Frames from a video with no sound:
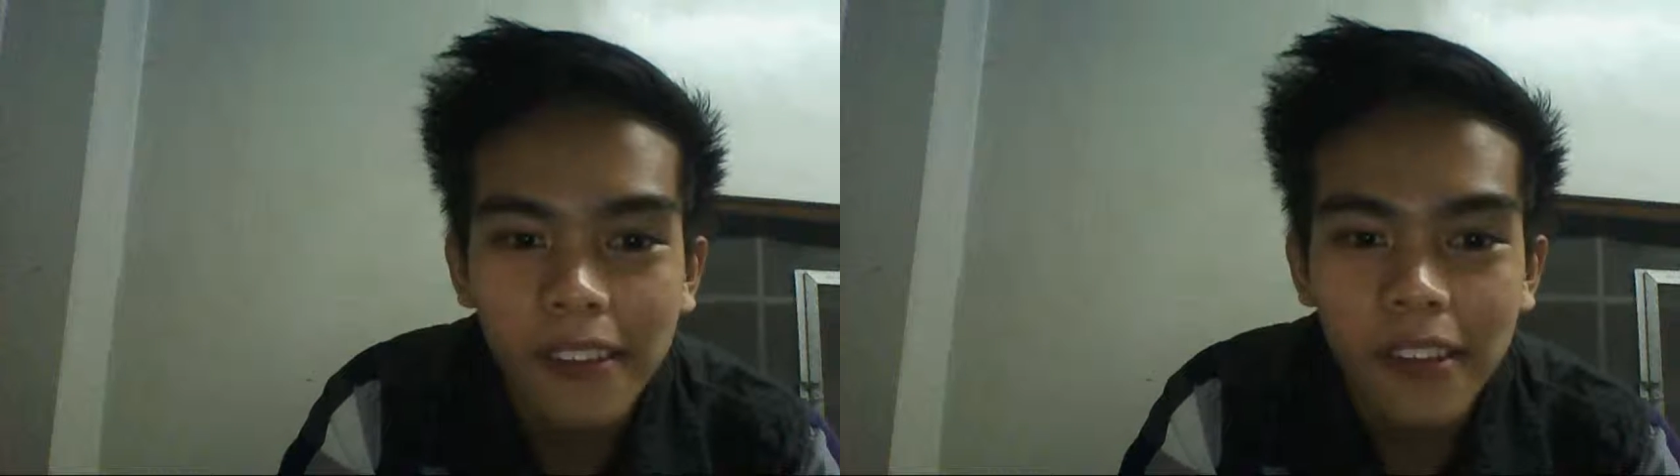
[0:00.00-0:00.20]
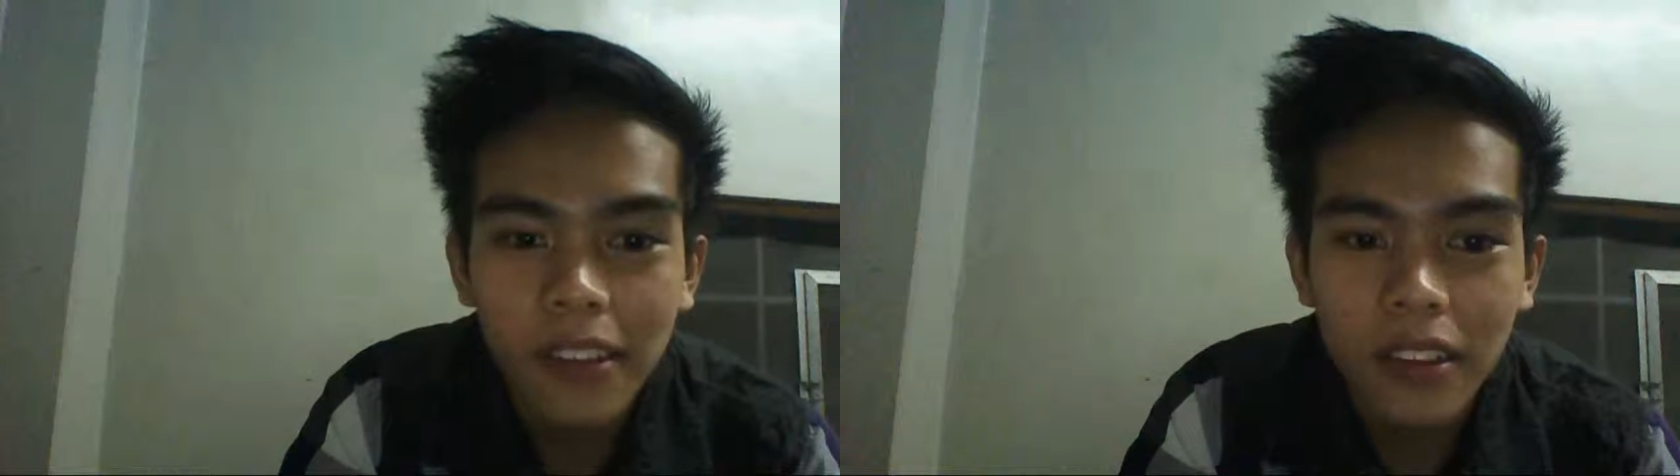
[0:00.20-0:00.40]

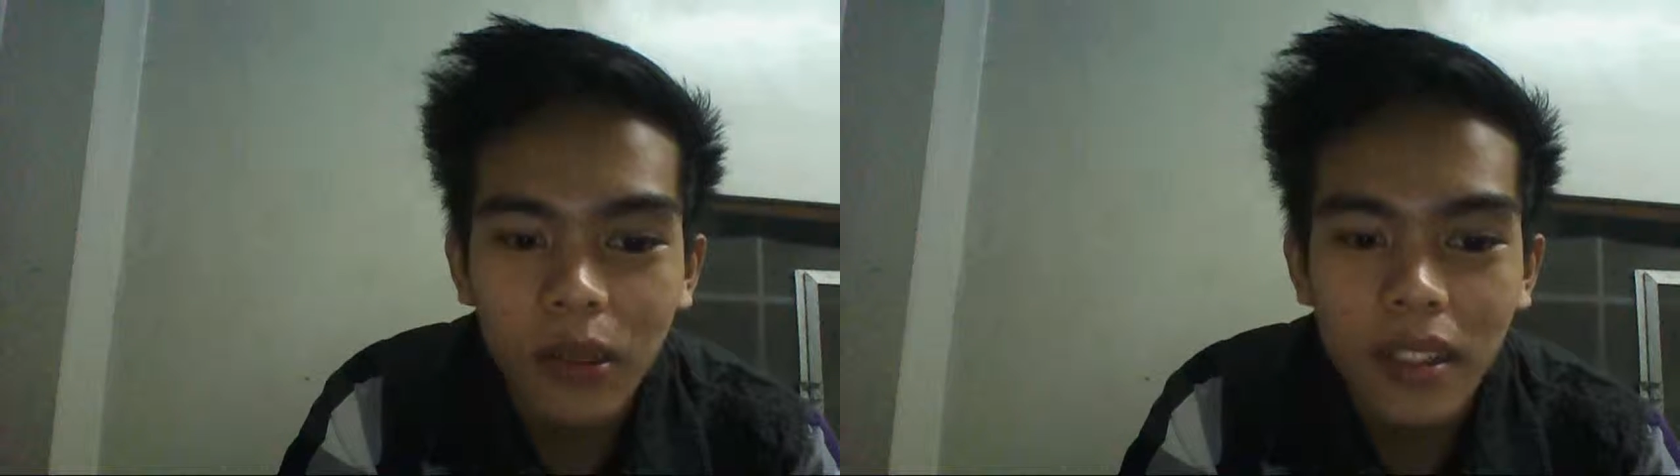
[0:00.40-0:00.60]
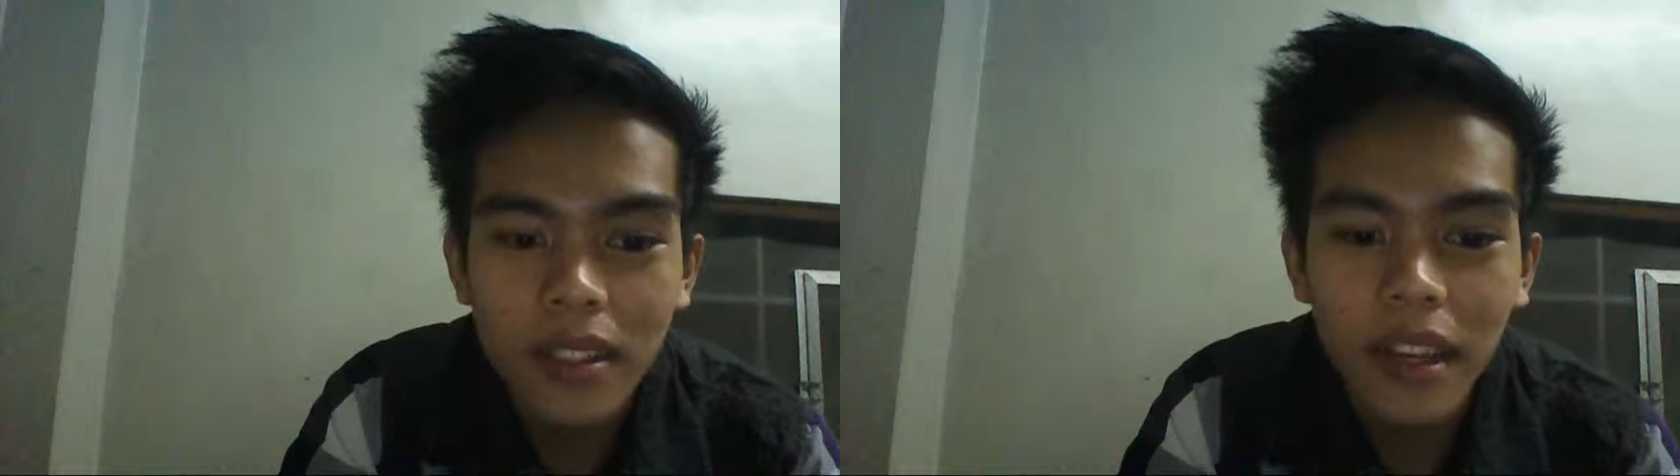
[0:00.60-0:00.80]
So
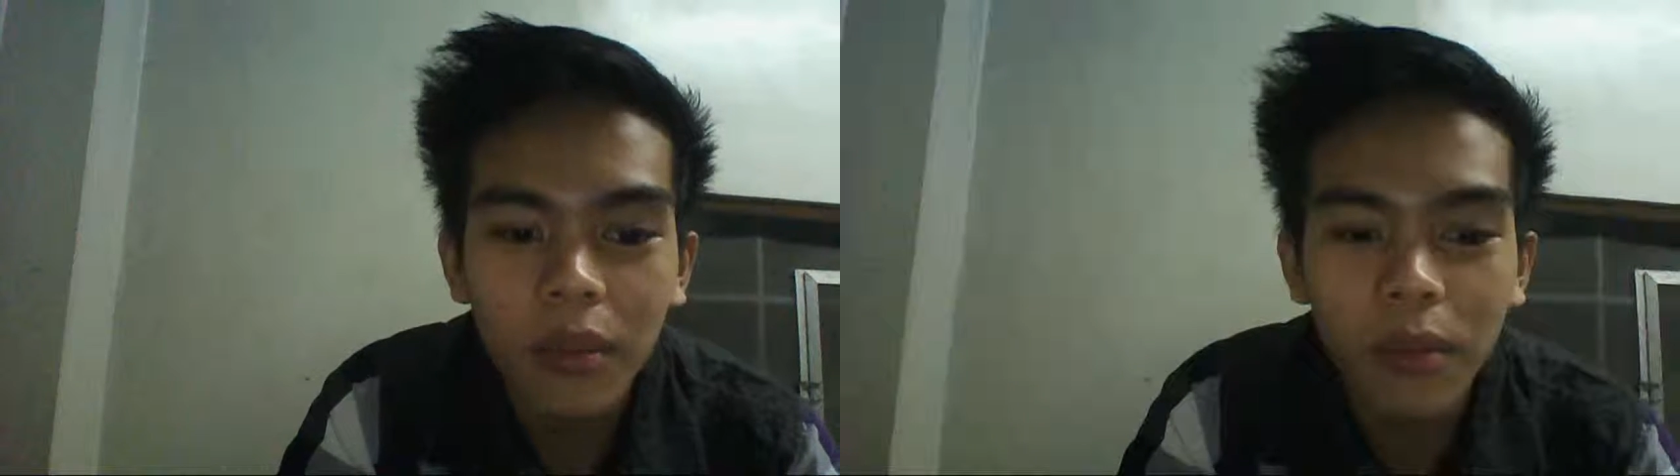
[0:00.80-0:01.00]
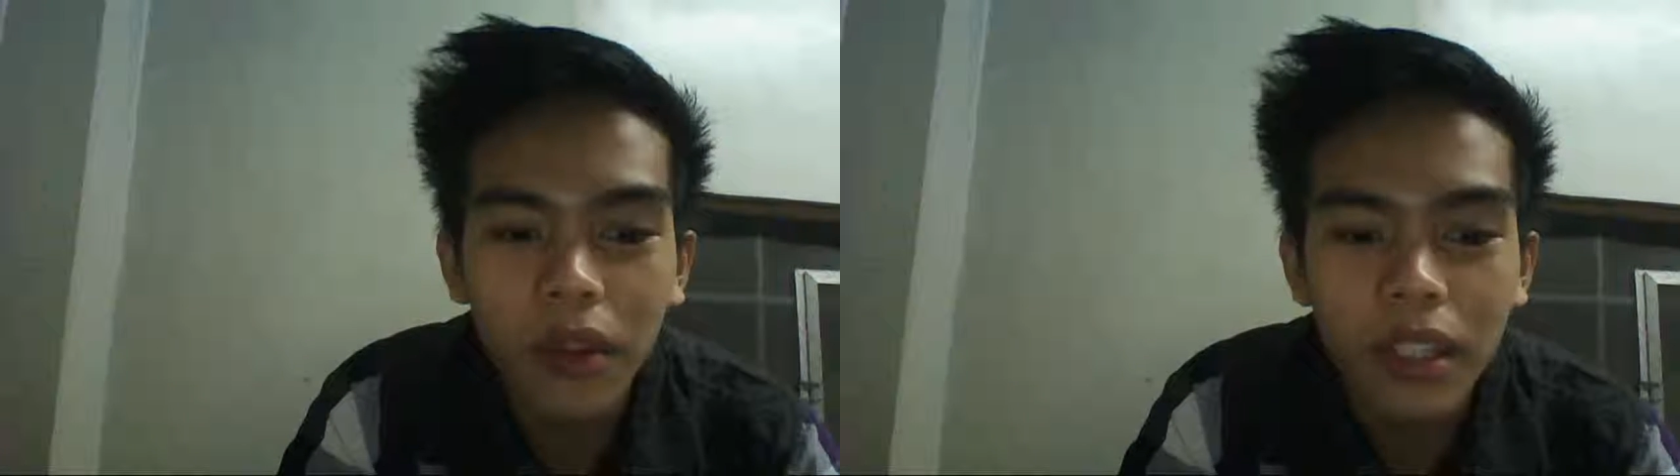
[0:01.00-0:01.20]
the second
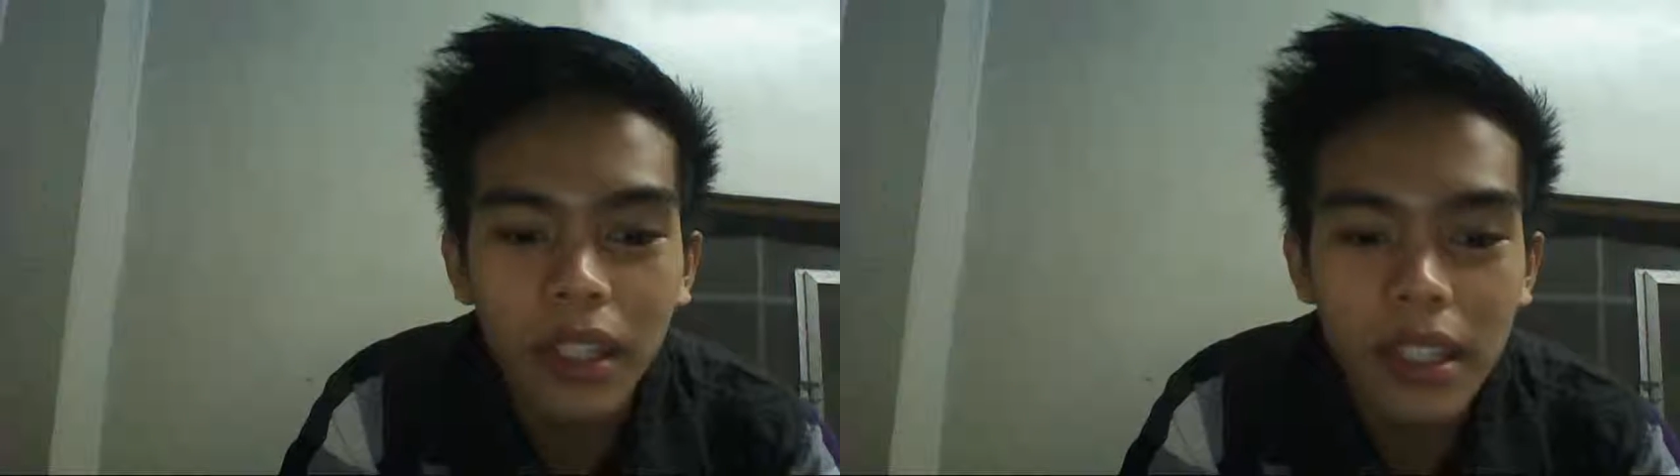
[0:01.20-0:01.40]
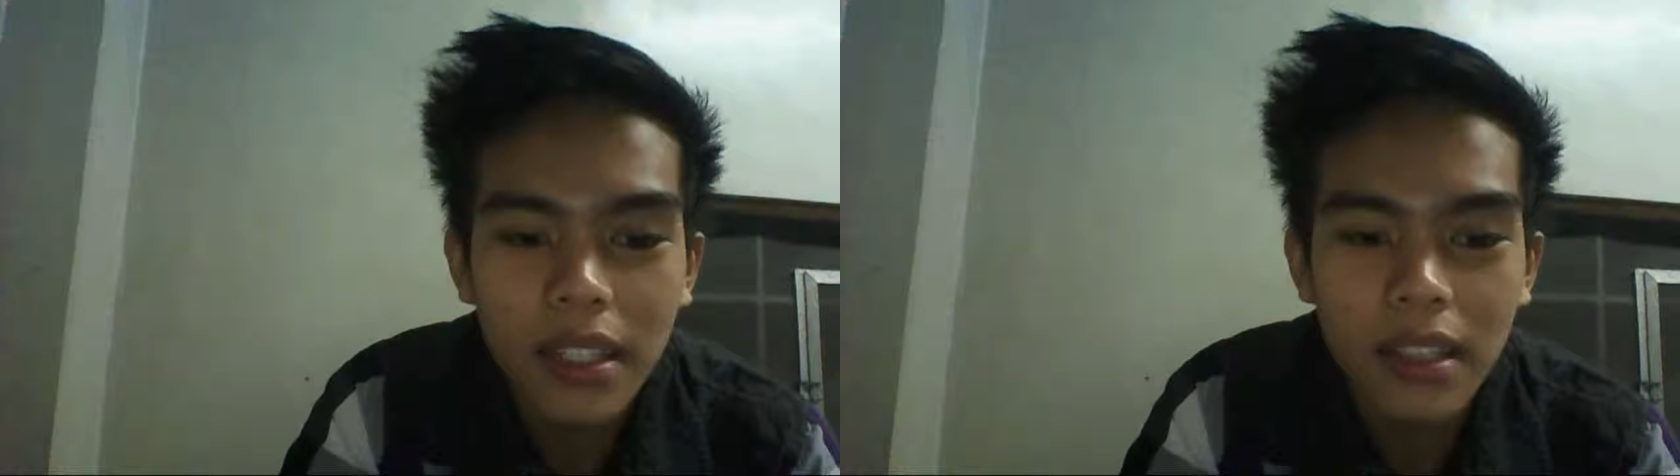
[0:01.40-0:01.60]
part
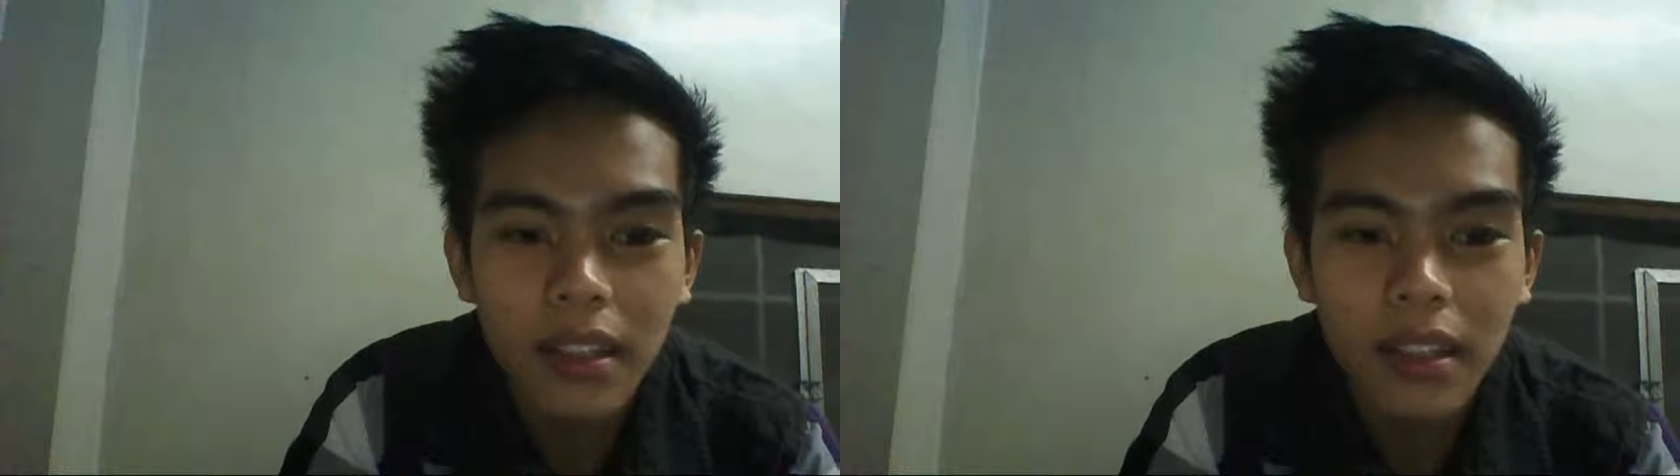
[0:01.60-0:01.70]
is